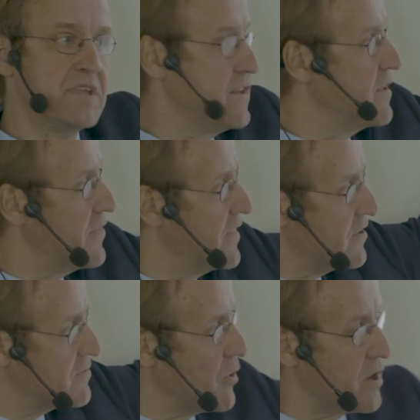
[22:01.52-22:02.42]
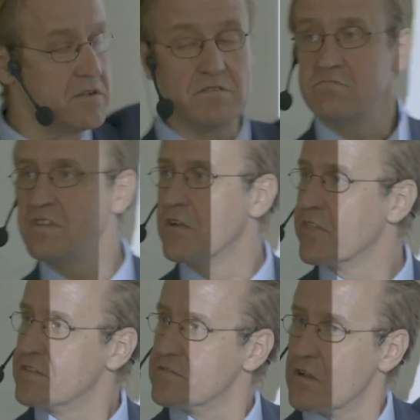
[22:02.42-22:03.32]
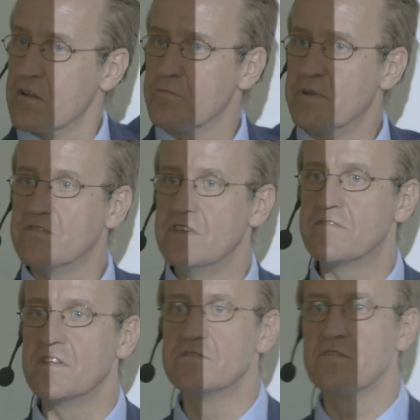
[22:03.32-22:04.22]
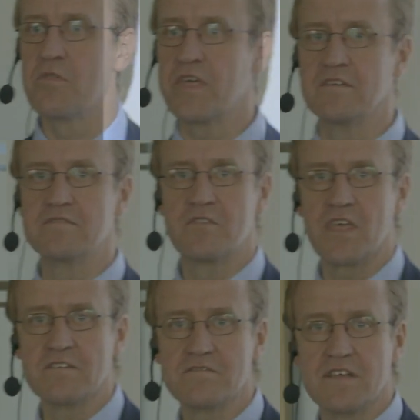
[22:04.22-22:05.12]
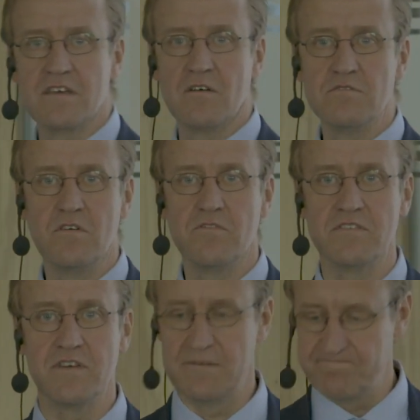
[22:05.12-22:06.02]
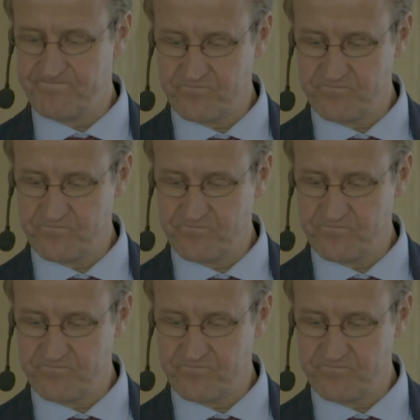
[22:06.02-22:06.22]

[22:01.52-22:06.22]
And then in this model, there's not a lot of persistence, so things die down over time.